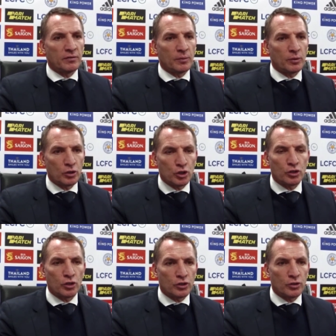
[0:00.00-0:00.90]
For a boy just
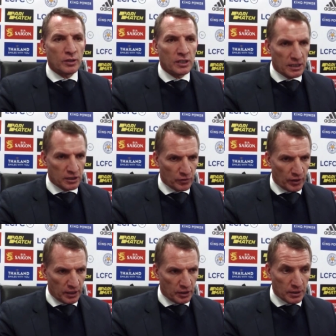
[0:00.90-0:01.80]
turned twenty years of
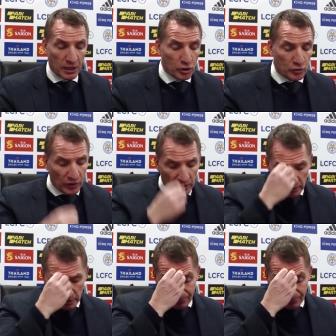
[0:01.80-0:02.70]
age, I just felt
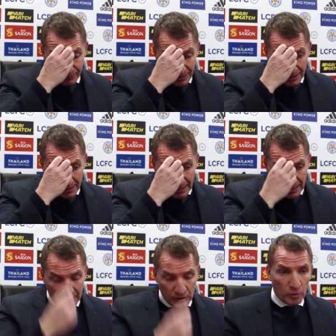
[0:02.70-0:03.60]
that
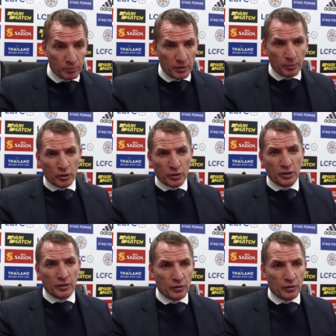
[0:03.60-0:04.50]
he got the booking in
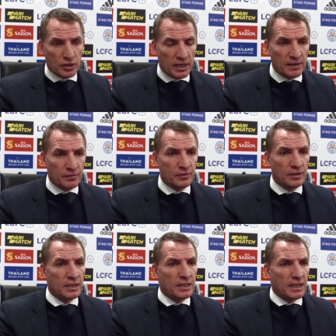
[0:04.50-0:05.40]
the first half,
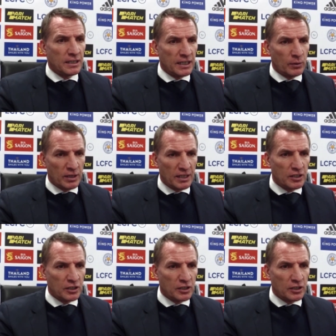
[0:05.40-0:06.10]
And then he went into a